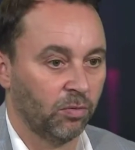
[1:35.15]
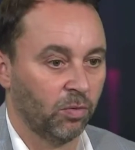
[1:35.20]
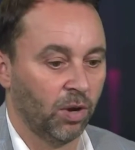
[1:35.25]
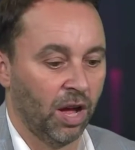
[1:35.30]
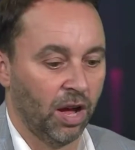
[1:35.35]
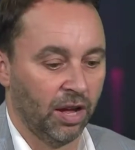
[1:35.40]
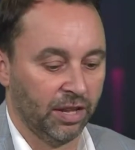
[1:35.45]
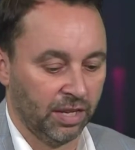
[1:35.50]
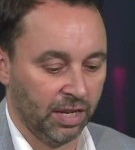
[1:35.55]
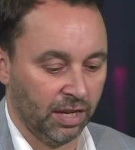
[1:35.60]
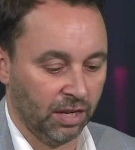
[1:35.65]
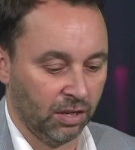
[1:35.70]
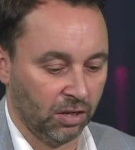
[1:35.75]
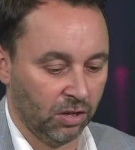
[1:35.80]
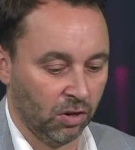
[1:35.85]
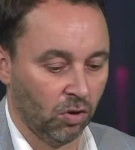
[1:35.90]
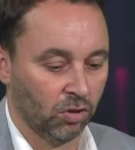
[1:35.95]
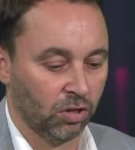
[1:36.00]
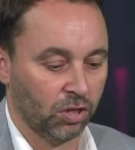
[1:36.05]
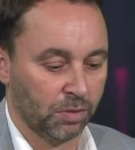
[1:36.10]
where I think
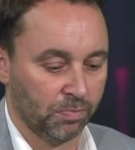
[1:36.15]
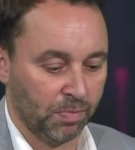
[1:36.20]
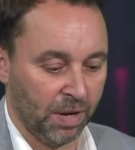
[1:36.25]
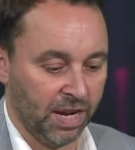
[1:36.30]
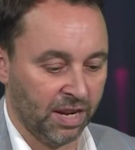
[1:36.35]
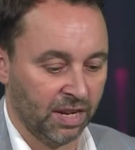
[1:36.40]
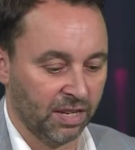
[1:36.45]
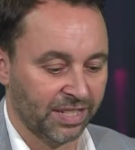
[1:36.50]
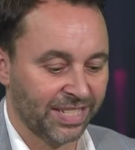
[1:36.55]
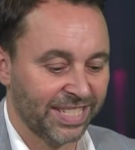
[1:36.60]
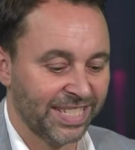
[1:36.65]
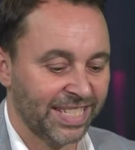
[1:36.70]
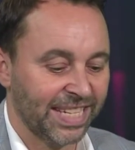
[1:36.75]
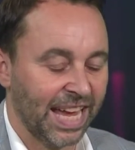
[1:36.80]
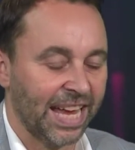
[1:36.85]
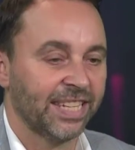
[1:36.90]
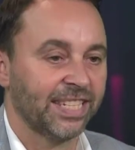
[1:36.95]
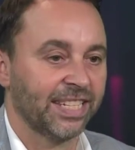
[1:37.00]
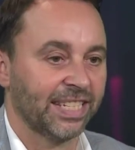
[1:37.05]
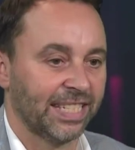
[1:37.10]
God has been
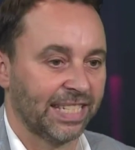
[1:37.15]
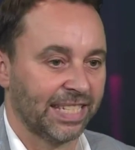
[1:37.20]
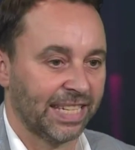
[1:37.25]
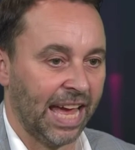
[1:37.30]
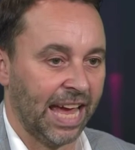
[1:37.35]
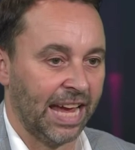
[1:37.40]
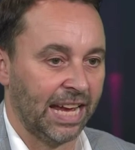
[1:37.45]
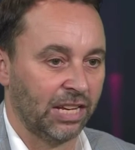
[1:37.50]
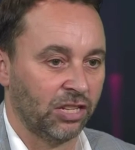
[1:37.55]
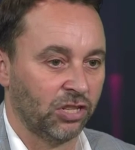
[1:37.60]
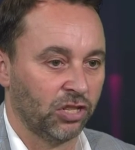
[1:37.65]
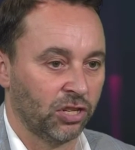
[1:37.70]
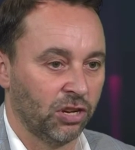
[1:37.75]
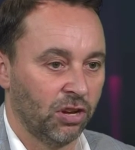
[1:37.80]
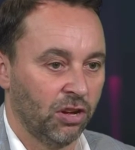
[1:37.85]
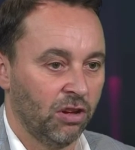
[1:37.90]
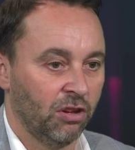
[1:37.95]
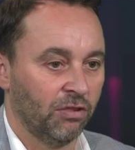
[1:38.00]
centre stage